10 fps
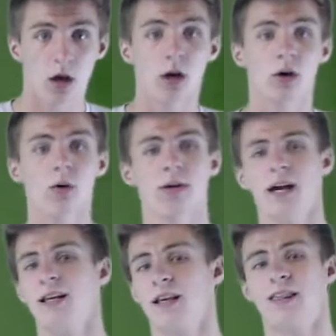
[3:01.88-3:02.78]

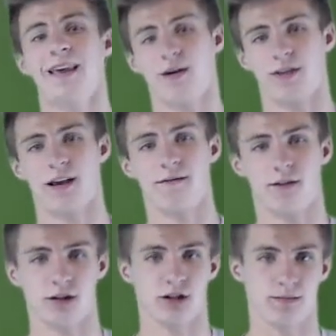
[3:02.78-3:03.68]
Cosine is the outside
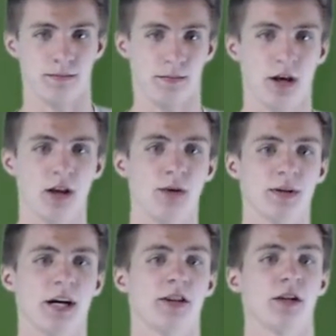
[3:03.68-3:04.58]
function, so we
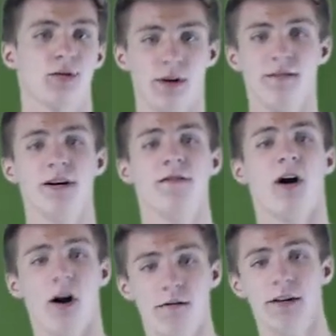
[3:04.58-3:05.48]
take the derivative
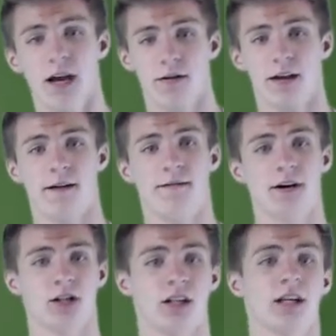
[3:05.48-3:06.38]
of the outside
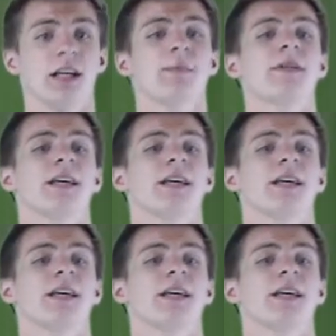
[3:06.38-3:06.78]
function, keeping